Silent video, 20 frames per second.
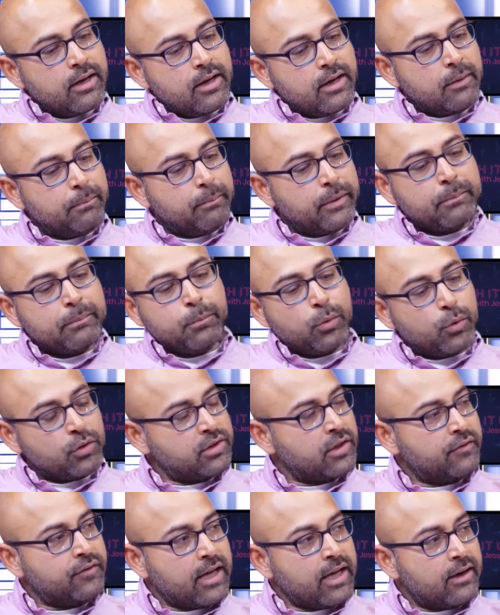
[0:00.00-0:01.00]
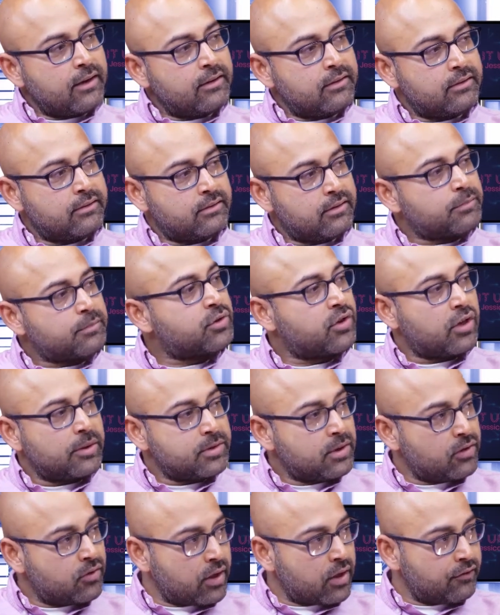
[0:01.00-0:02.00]
and a big portion of that is
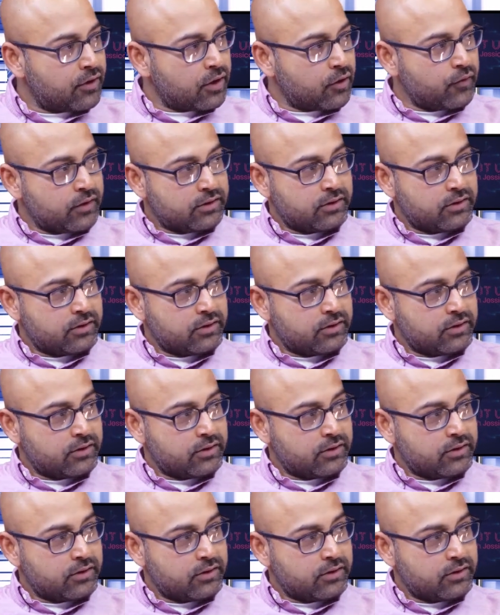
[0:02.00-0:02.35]
subscription revenue,